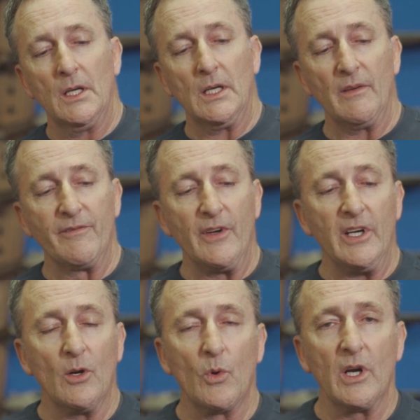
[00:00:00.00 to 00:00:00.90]
I'm
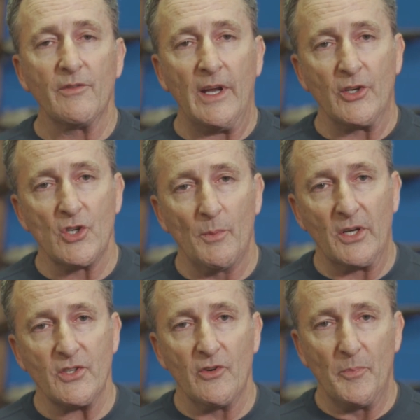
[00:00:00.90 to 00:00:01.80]
very aware of
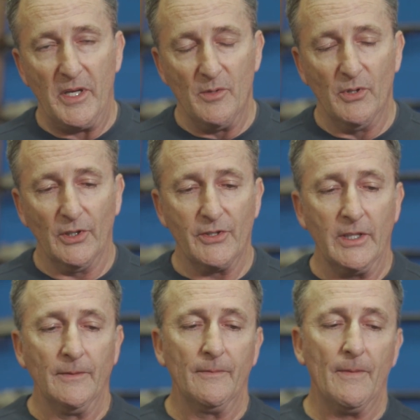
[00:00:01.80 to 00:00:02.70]
anatomics and repeatability